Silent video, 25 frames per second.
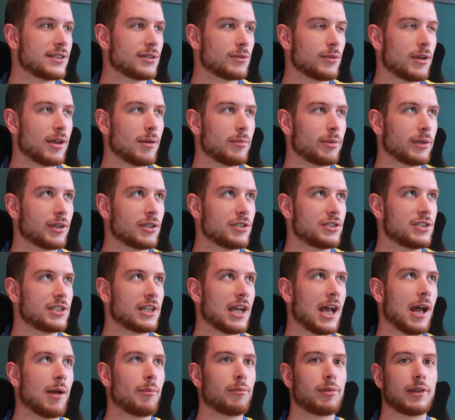to it because you
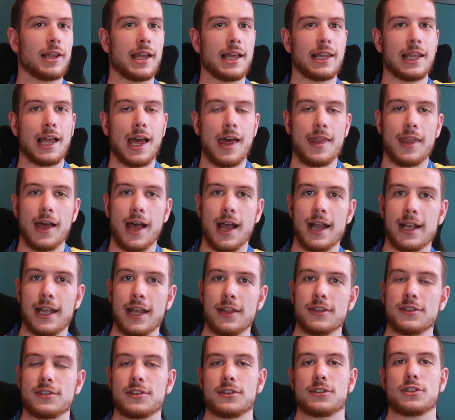can't play like that
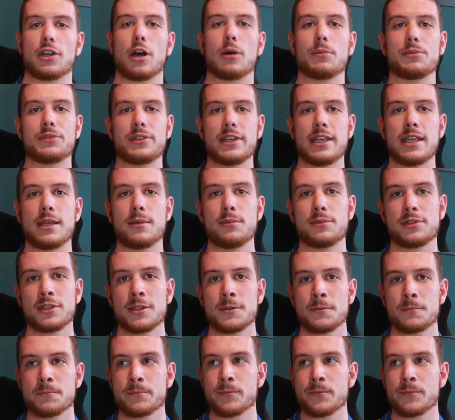against the top teams.